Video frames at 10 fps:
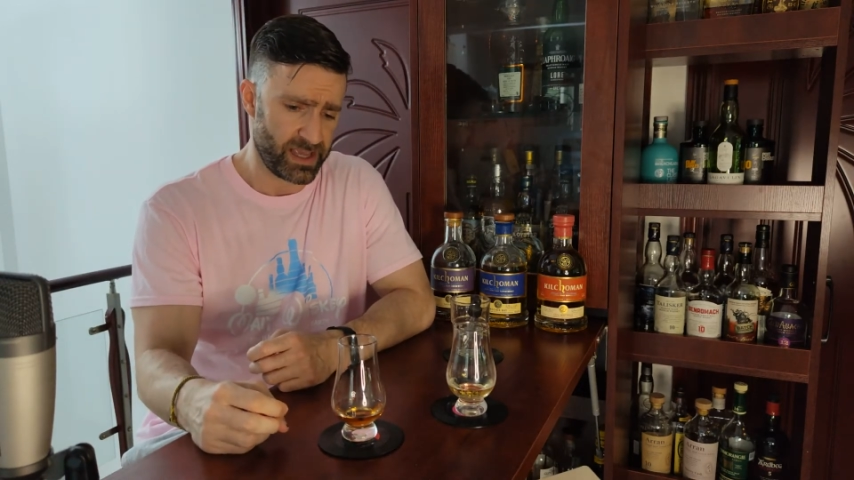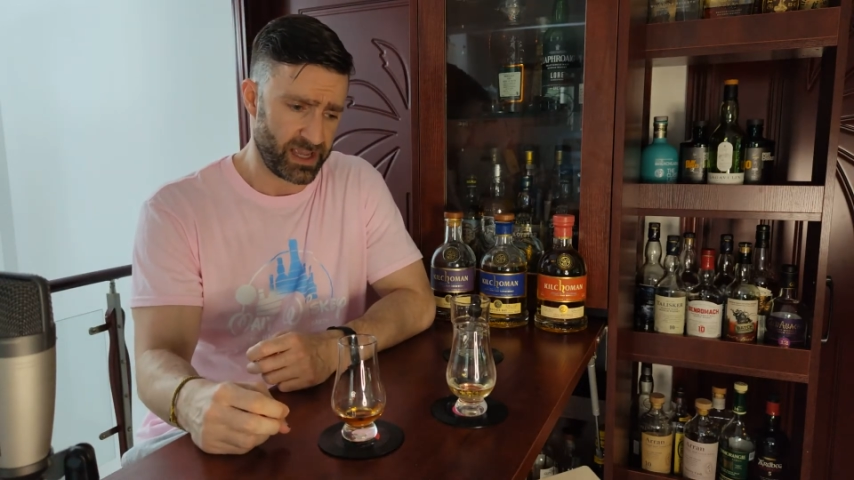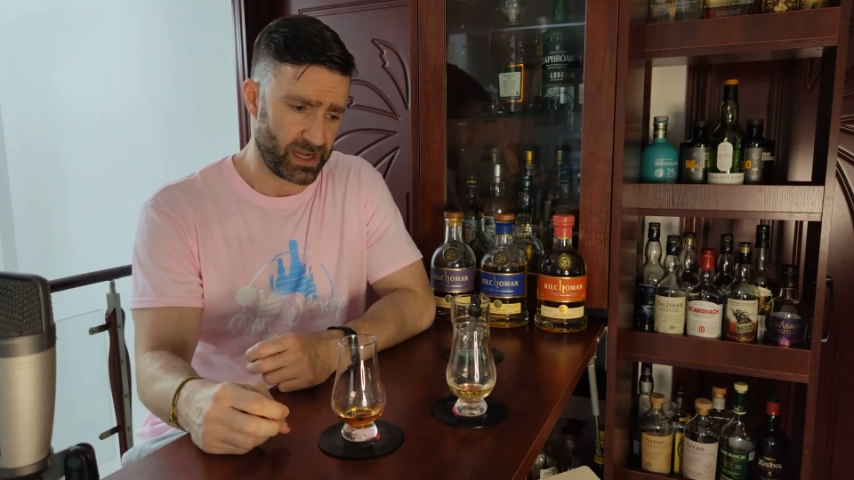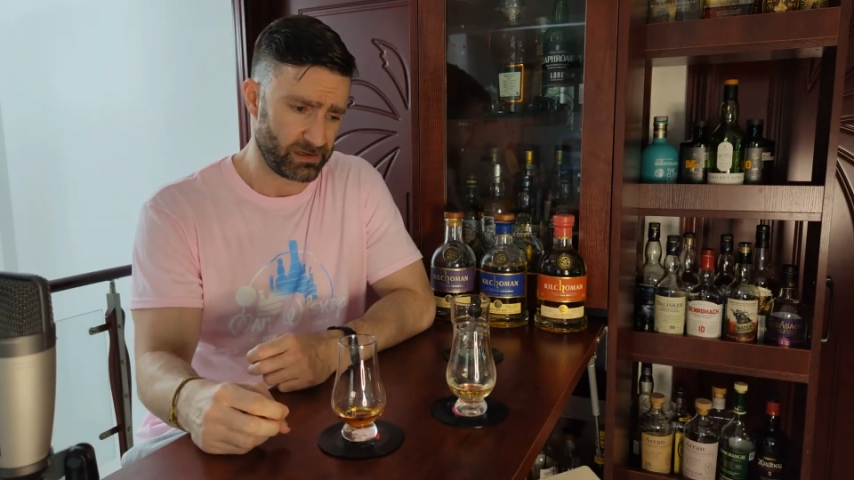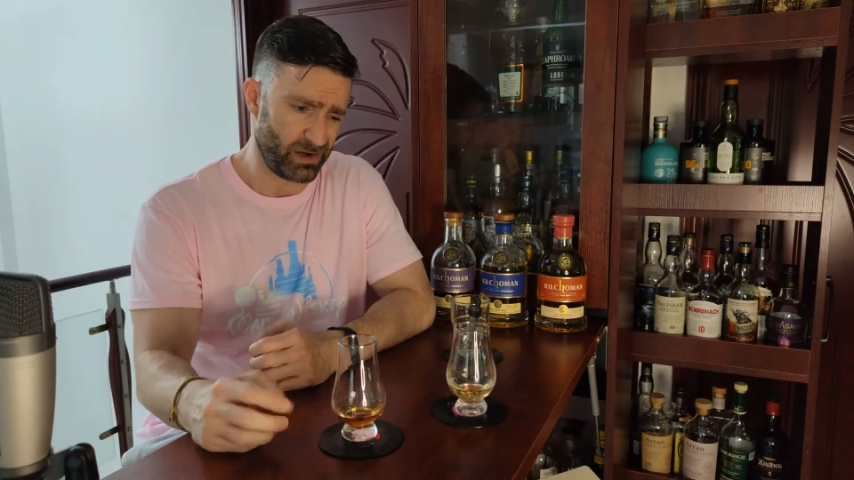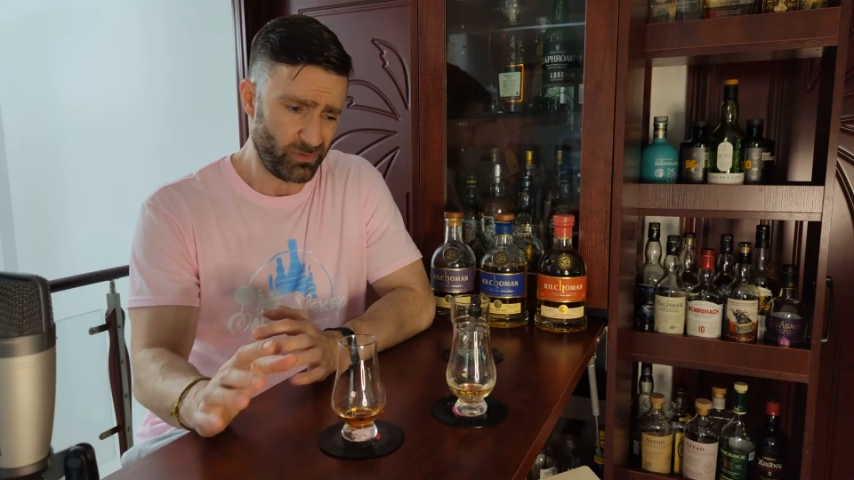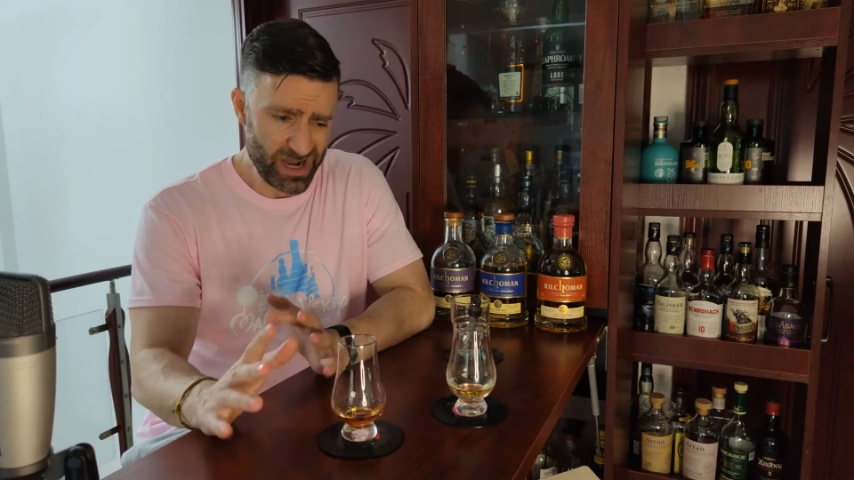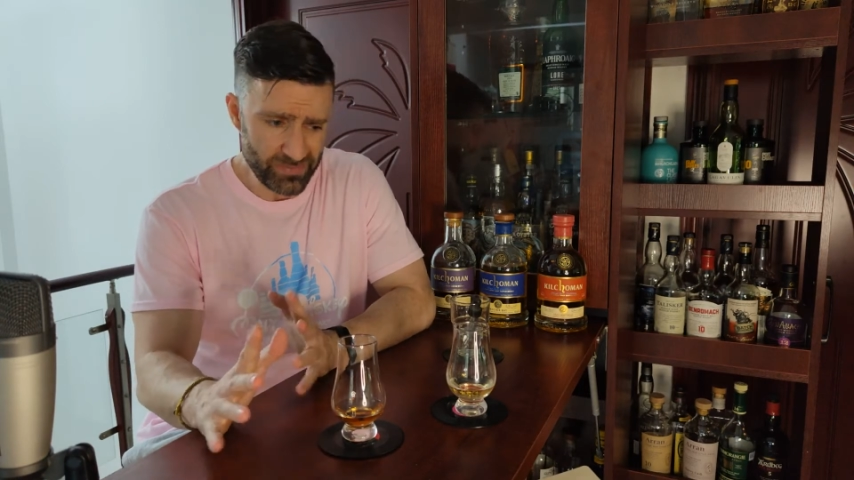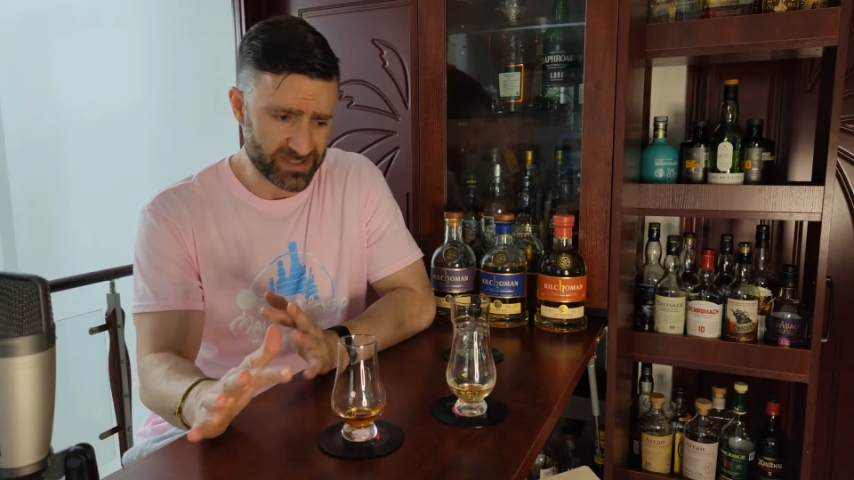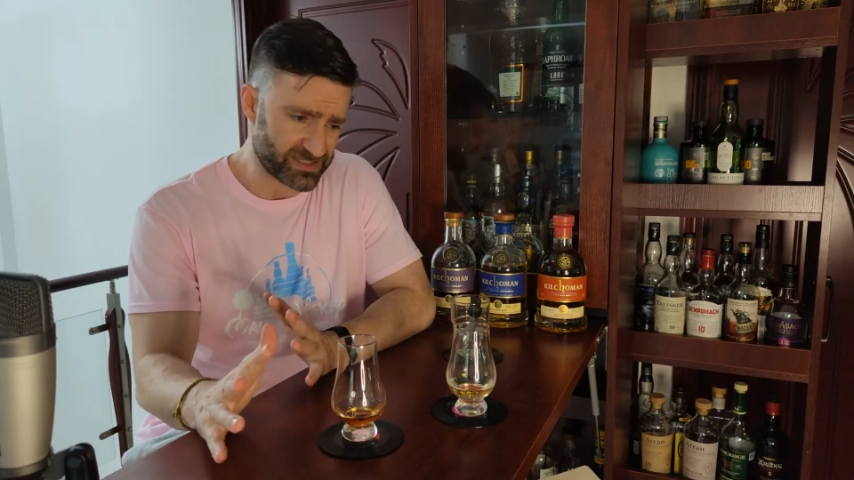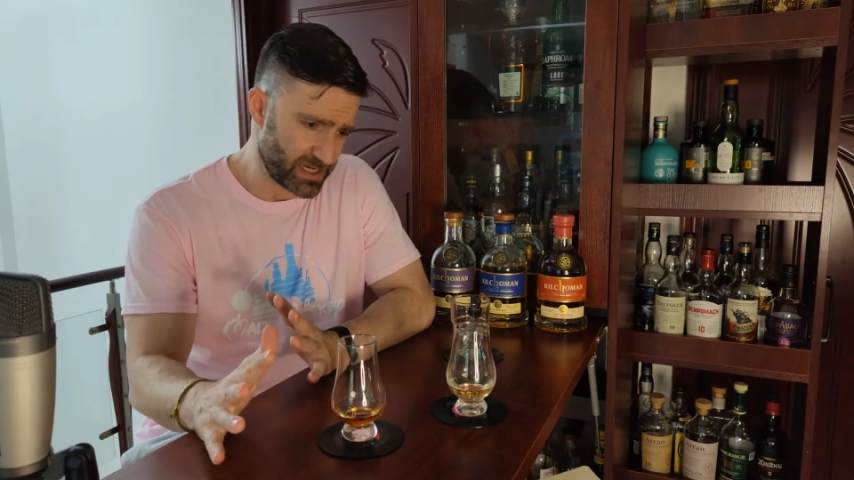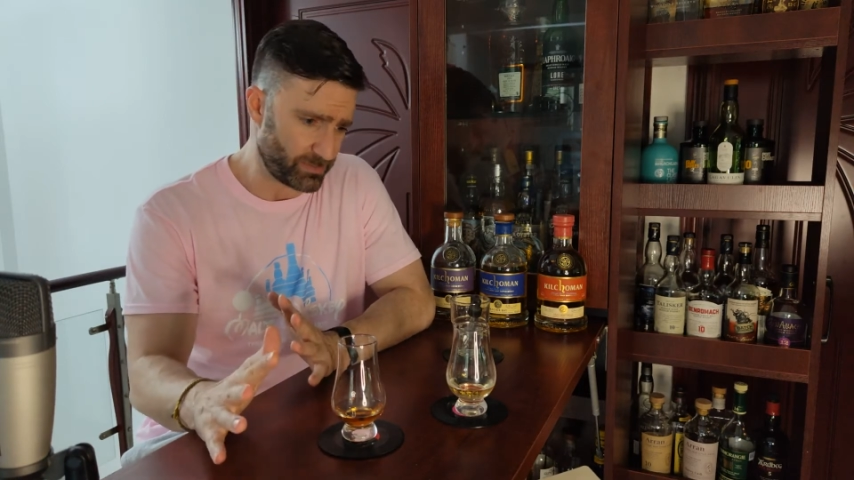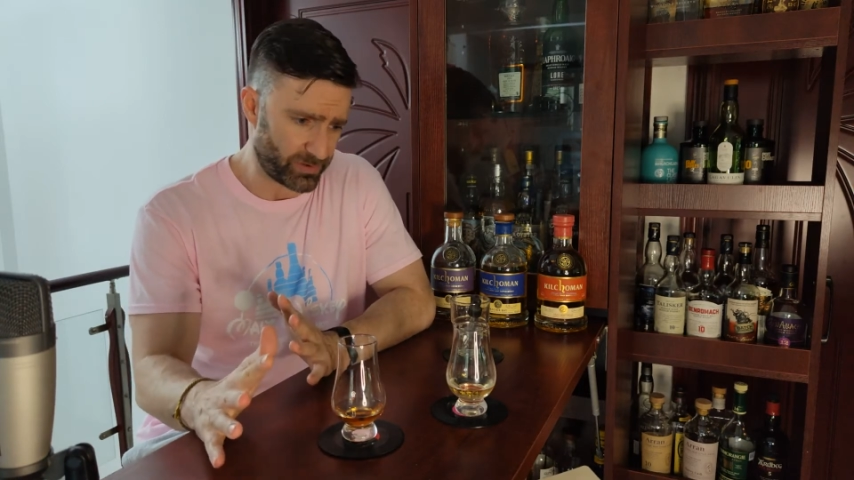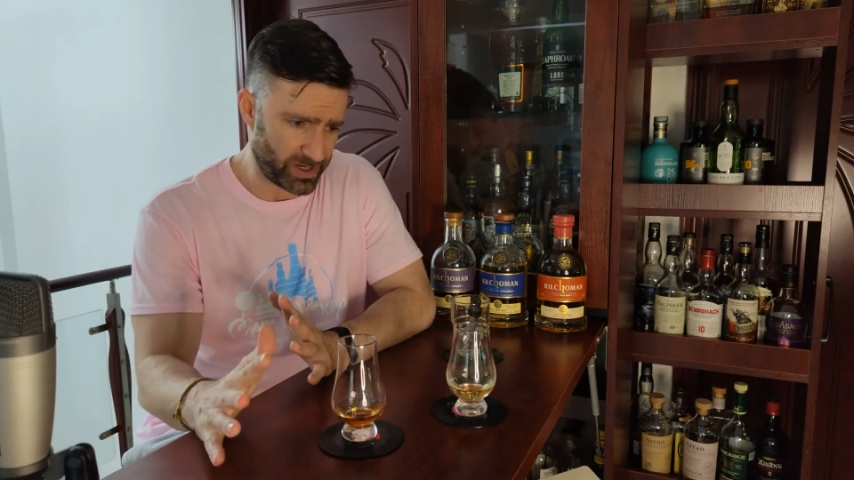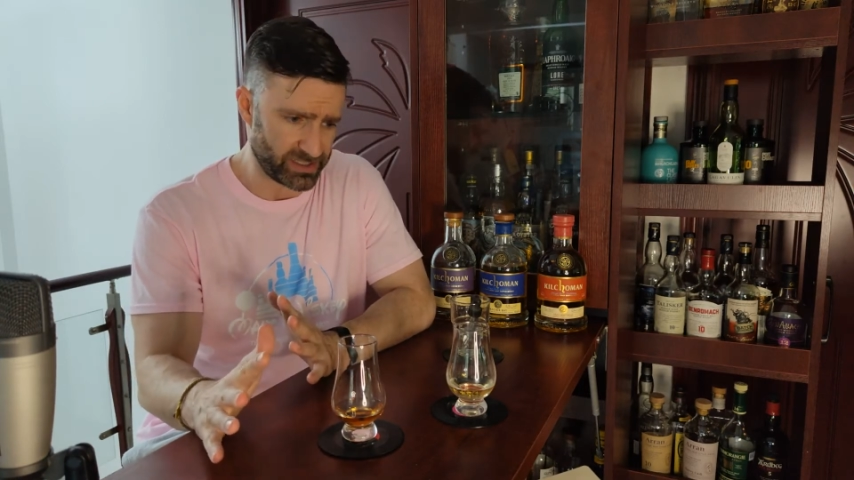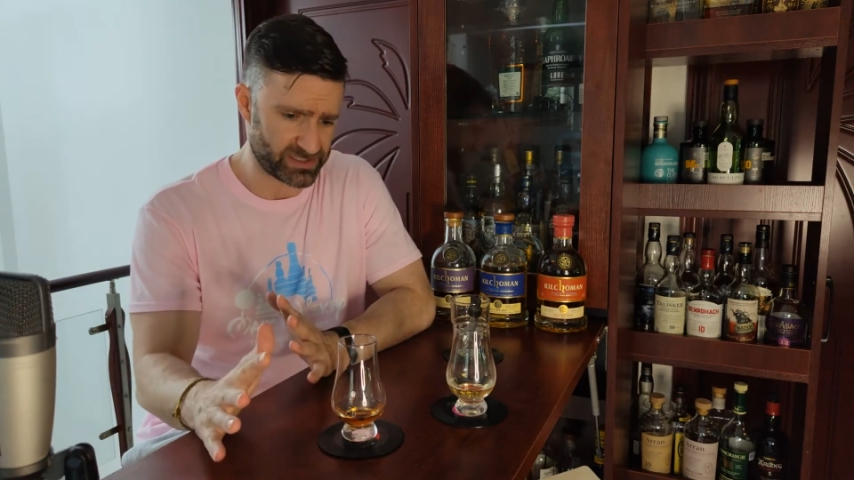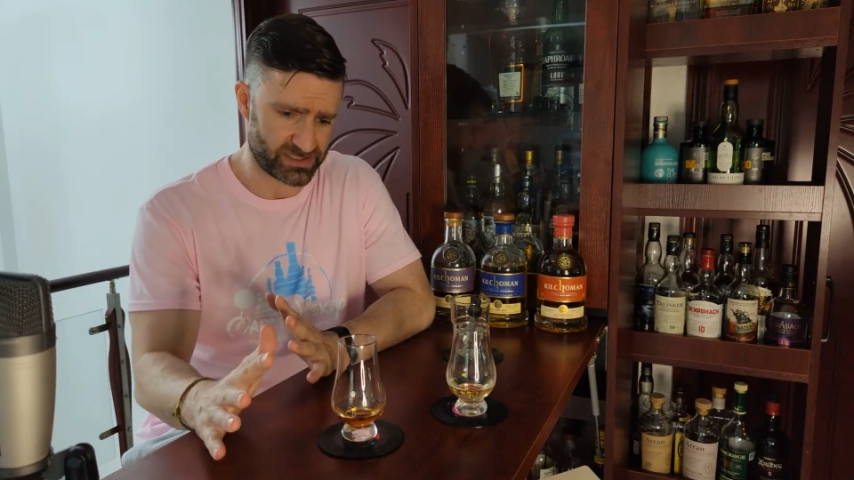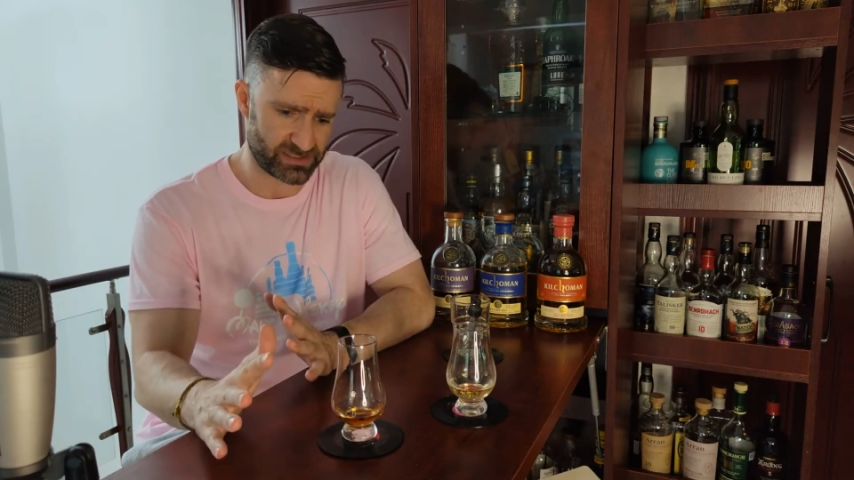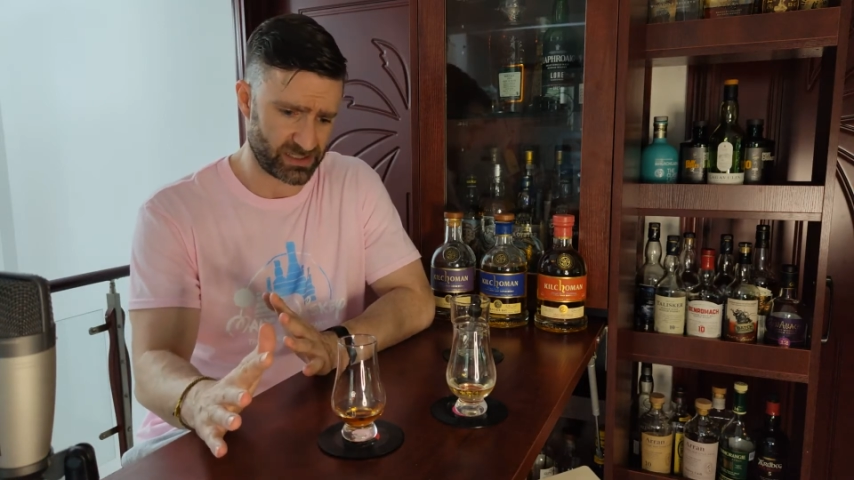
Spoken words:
and around the same price.